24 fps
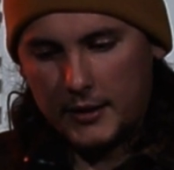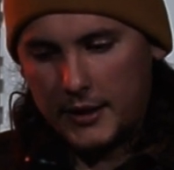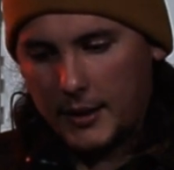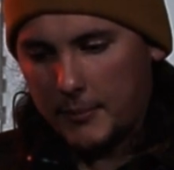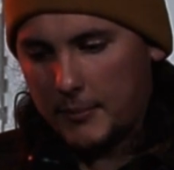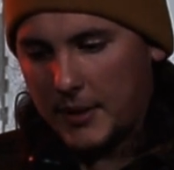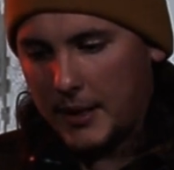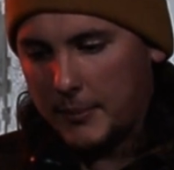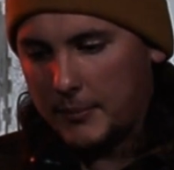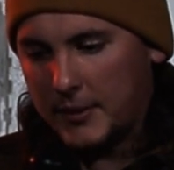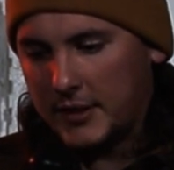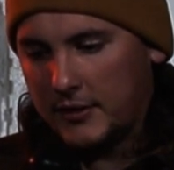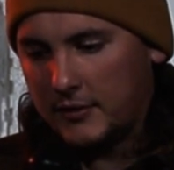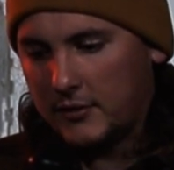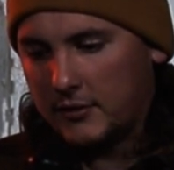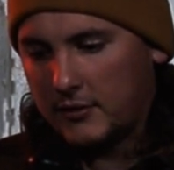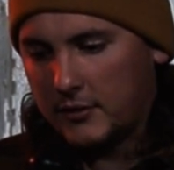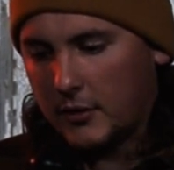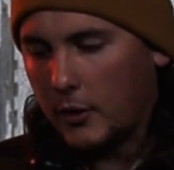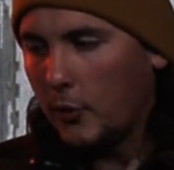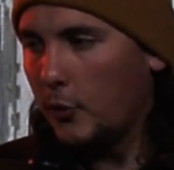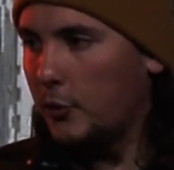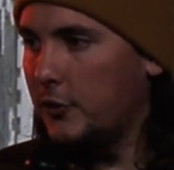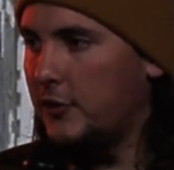That made me
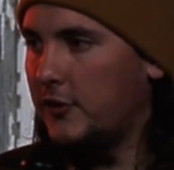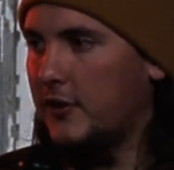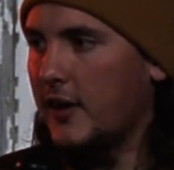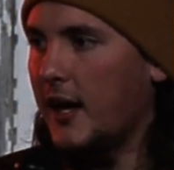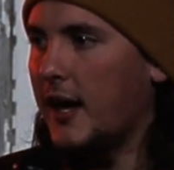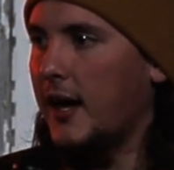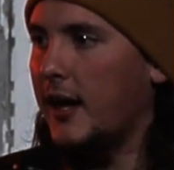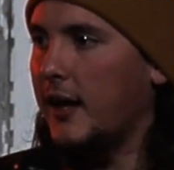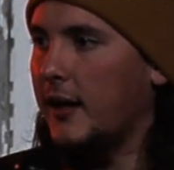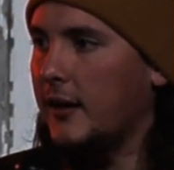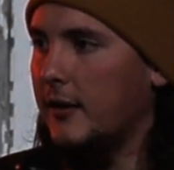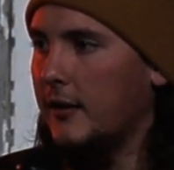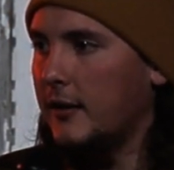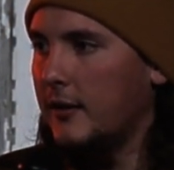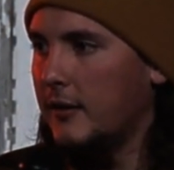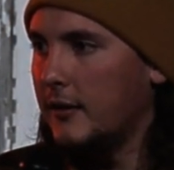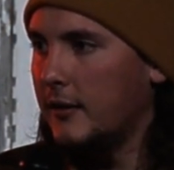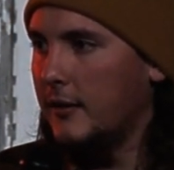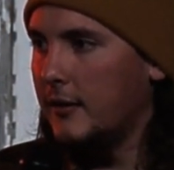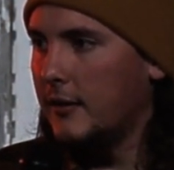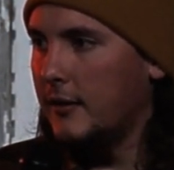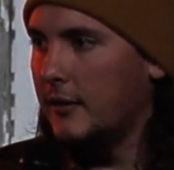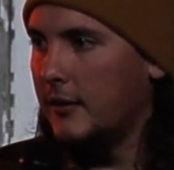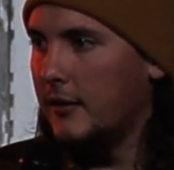so sad.
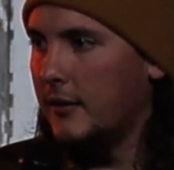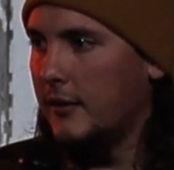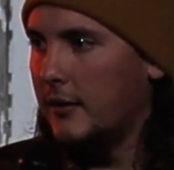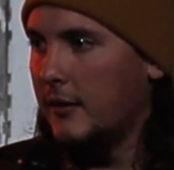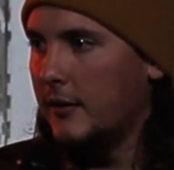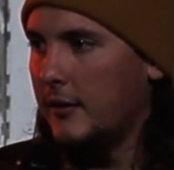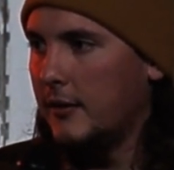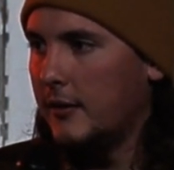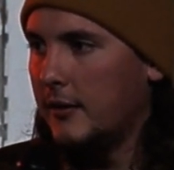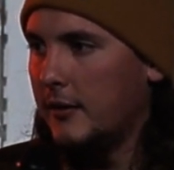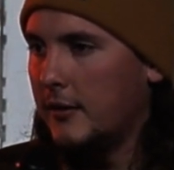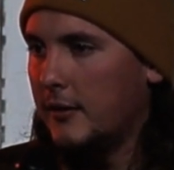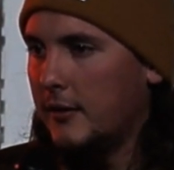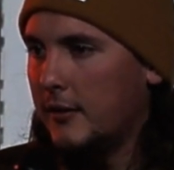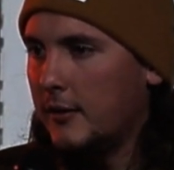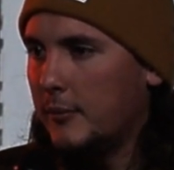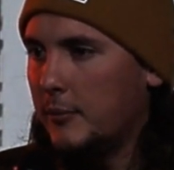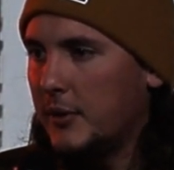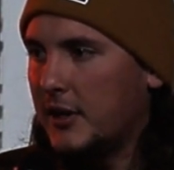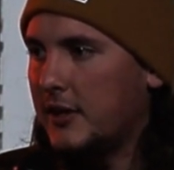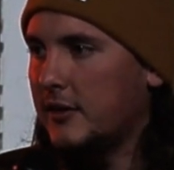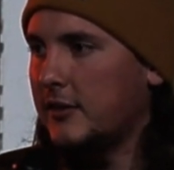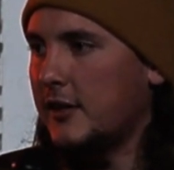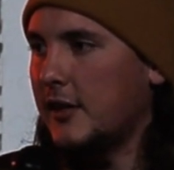
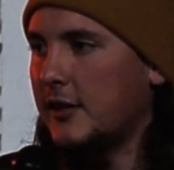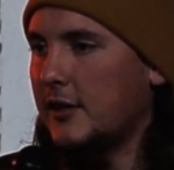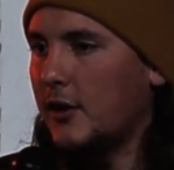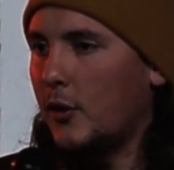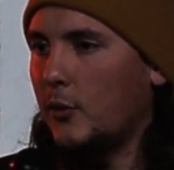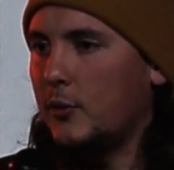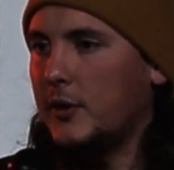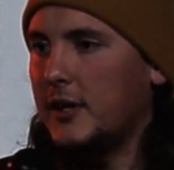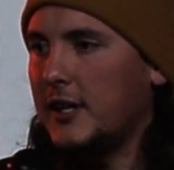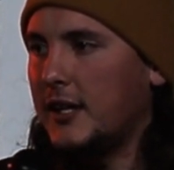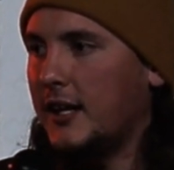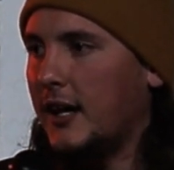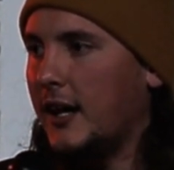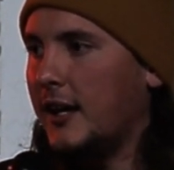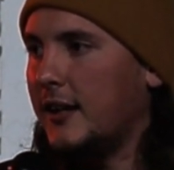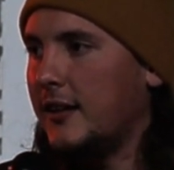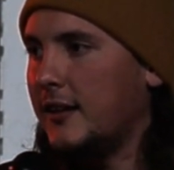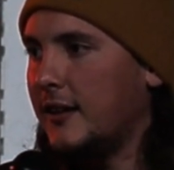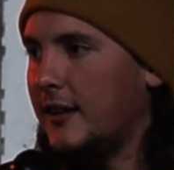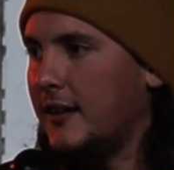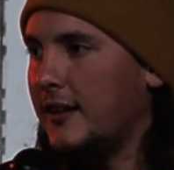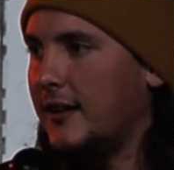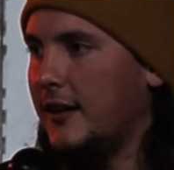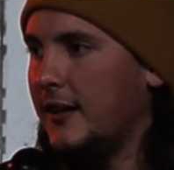Because I know he
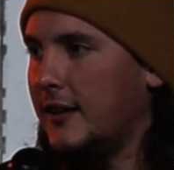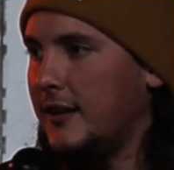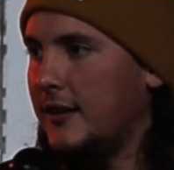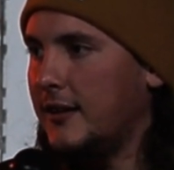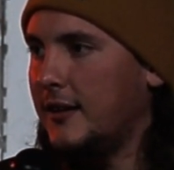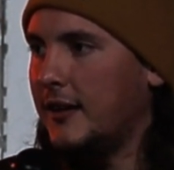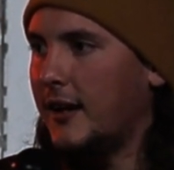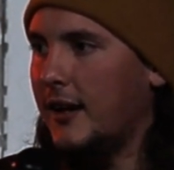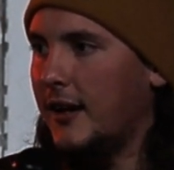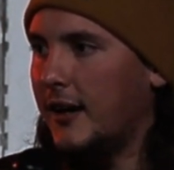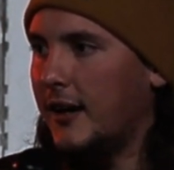got it the day he